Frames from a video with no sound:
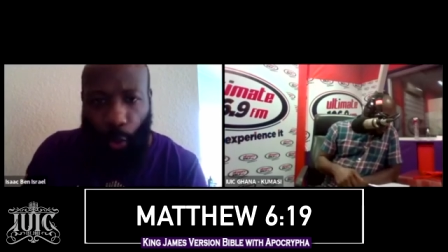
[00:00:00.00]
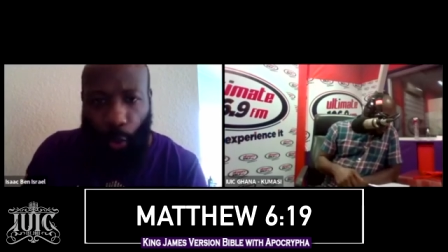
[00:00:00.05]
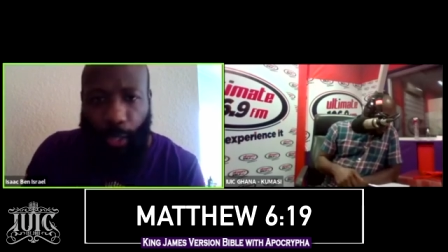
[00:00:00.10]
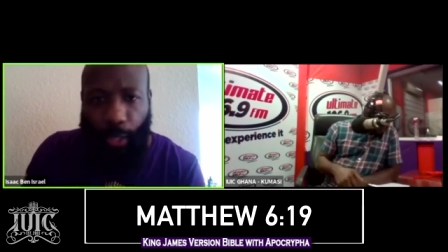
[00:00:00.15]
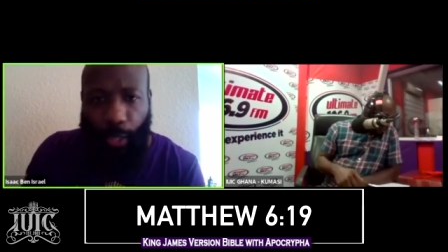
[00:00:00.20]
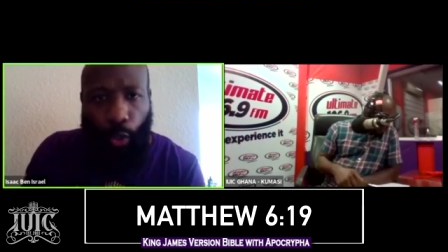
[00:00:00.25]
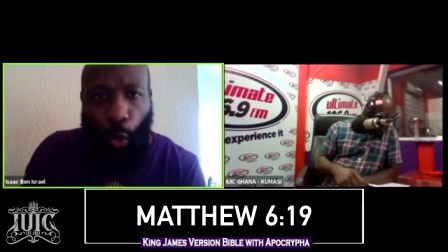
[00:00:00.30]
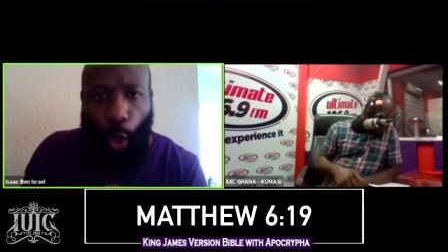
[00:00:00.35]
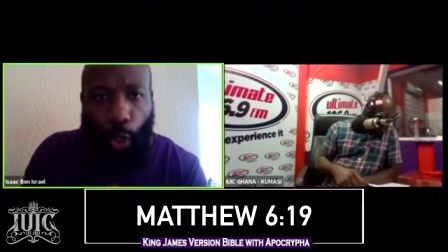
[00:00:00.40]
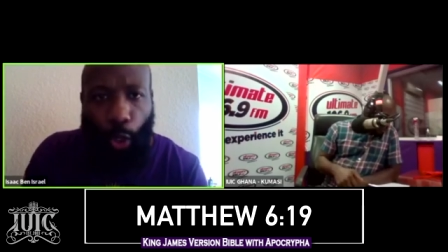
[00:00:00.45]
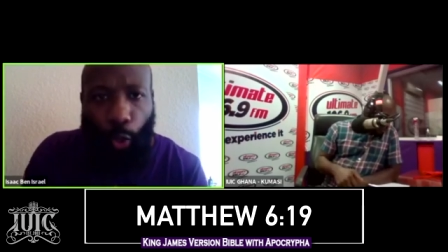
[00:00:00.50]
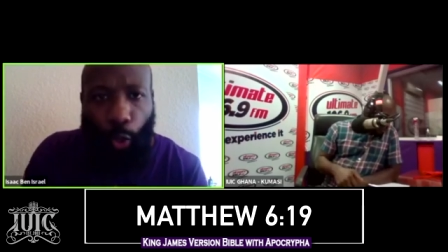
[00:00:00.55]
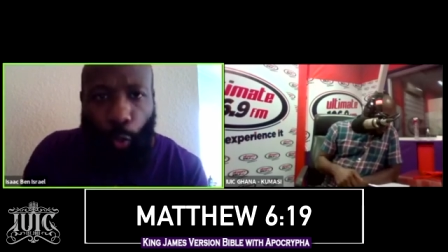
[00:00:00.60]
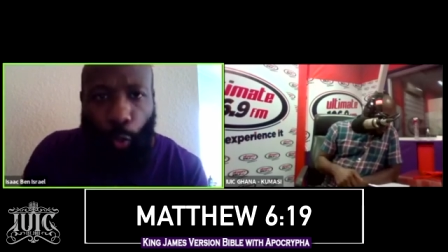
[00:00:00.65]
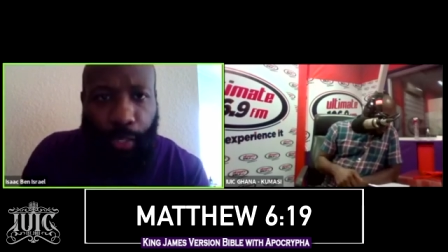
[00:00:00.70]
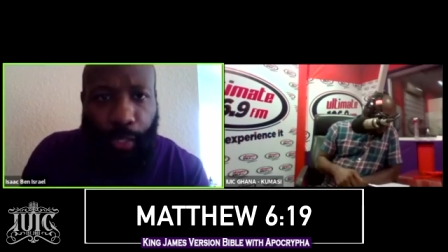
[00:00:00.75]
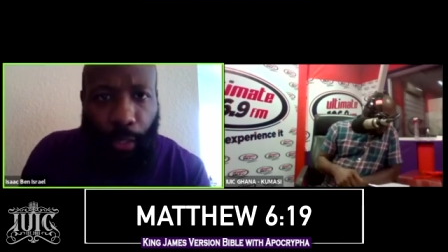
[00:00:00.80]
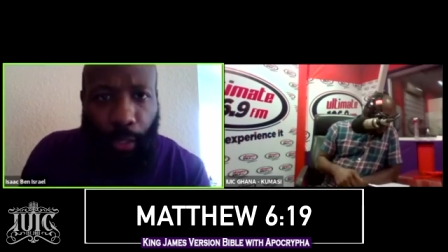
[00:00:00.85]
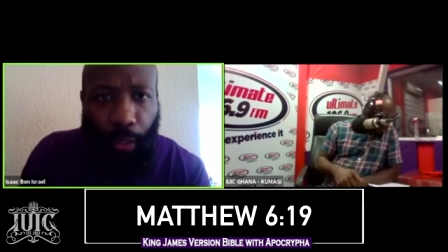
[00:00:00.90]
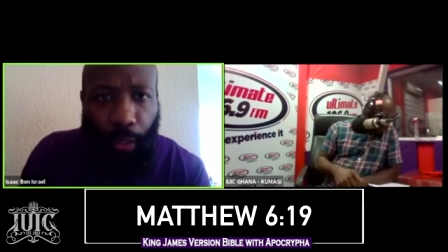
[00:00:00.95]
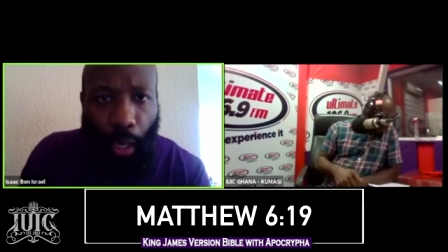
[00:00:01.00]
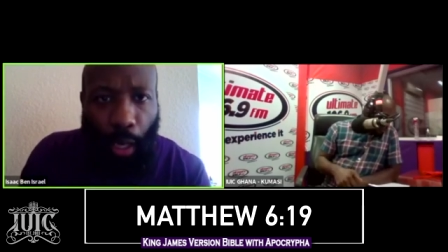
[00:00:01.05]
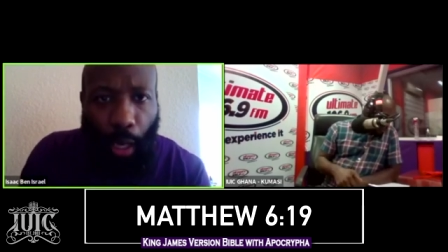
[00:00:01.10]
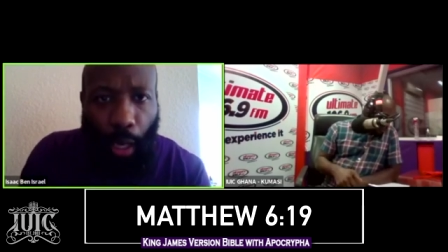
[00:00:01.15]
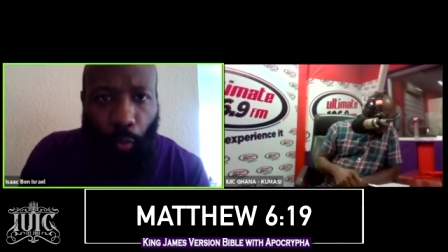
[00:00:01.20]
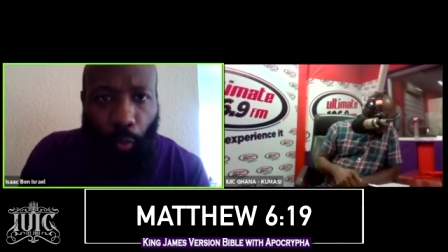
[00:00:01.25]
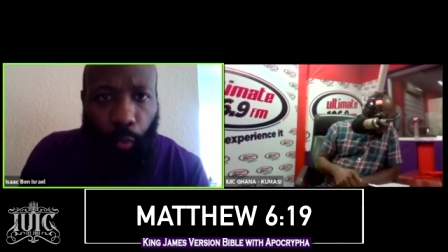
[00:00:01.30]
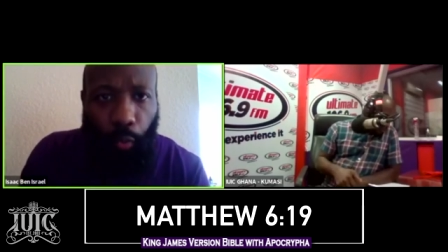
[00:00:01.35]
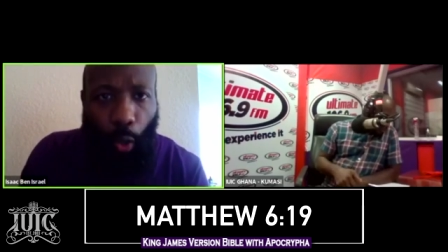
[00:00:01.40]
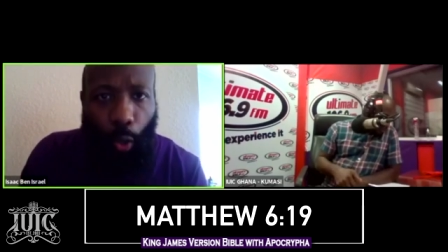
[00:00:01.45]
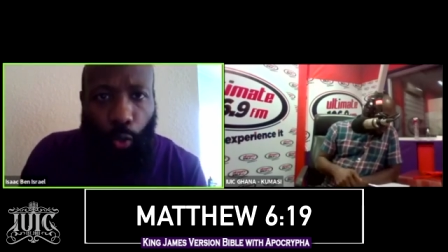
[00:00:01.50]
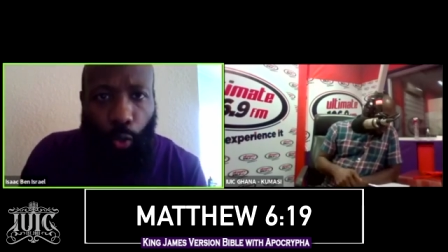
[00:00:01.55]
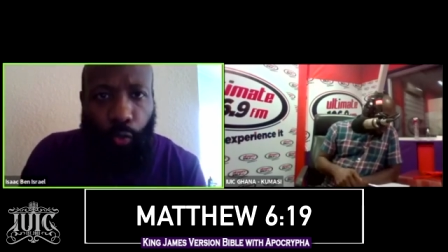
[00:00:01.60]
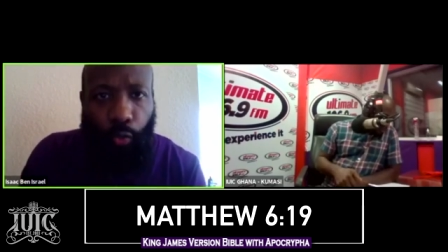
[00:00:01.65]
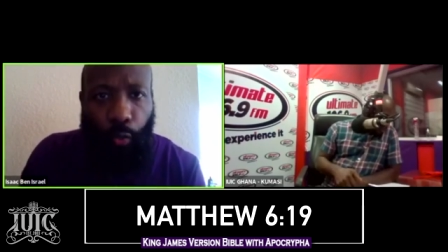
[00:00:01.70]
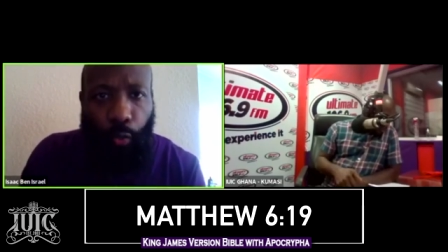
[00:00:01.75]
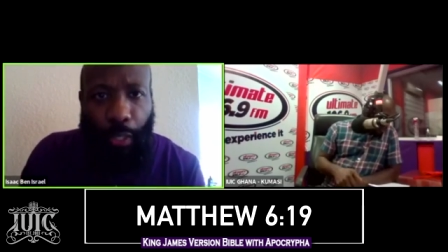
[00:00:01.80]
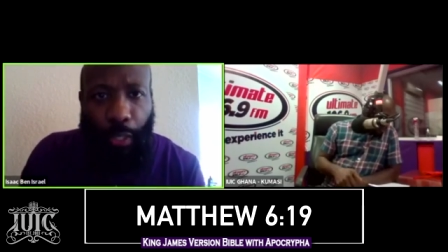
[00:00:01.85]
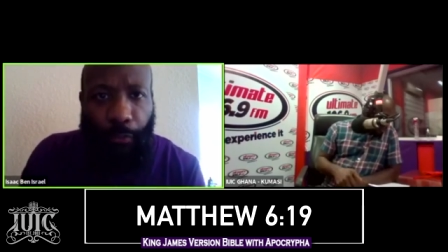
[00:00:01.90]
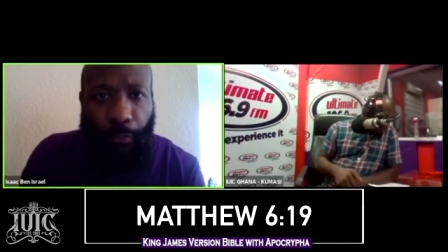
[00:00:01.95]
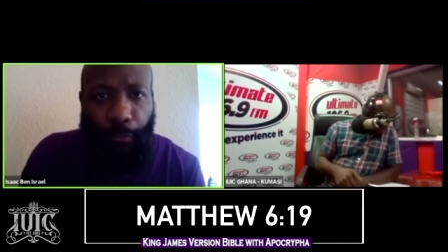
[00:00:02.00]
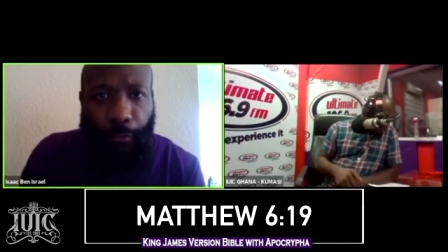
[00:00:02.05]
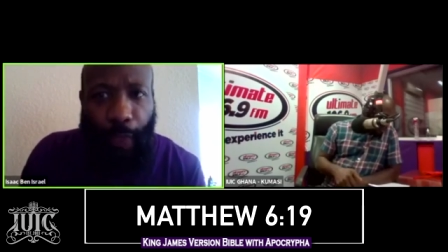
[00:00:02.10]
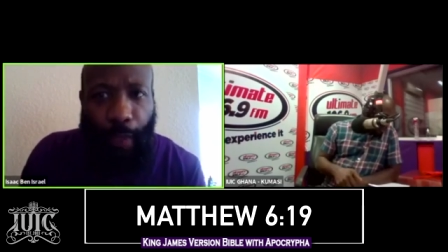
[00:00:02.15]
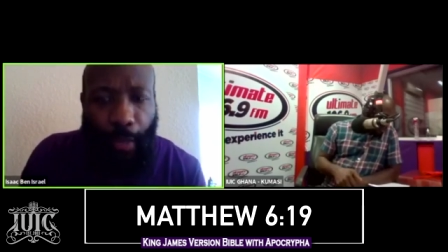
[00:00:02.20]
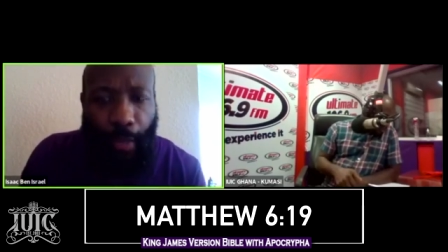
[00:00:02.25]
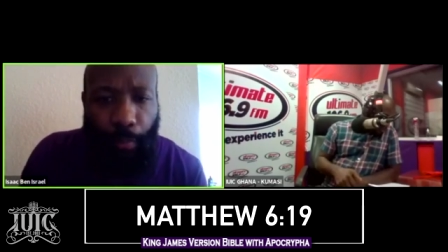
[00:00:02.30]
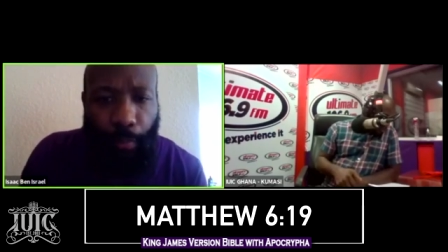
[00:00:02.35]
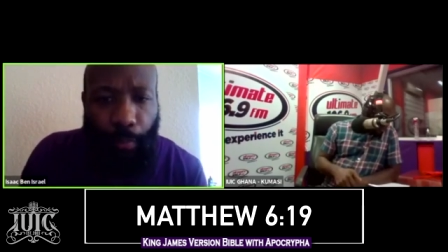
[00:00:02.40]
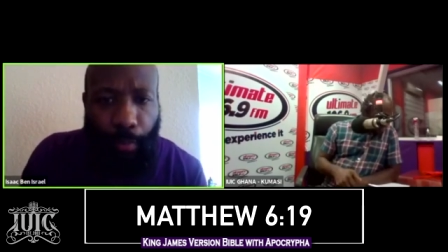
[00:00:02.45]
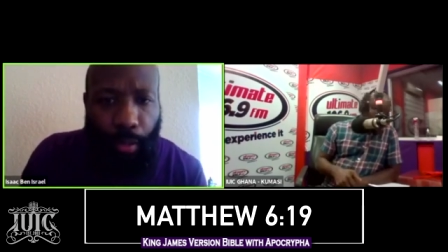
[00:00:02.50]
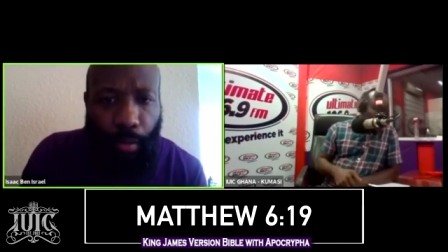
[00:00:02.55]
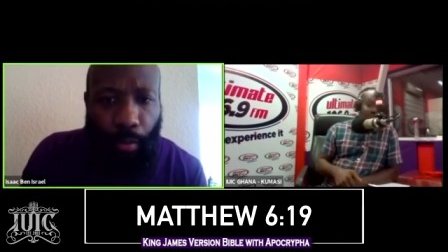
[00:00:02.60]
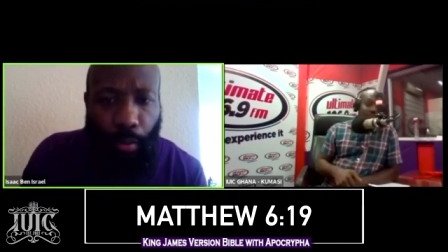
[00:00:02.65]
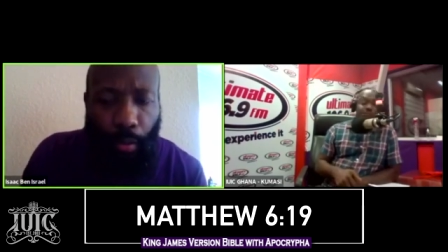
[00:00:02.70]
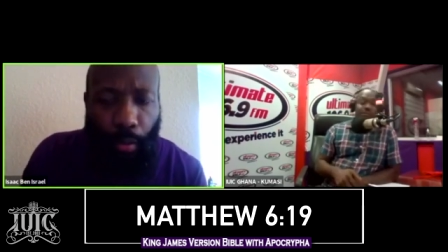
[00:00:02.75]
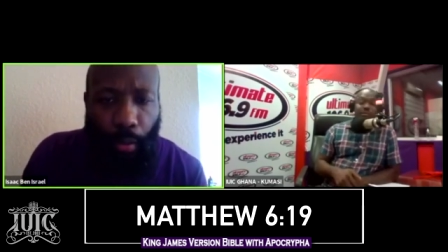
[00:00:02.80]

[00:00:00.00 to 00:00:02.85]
that's all you see. Rolls Royce Phantoms,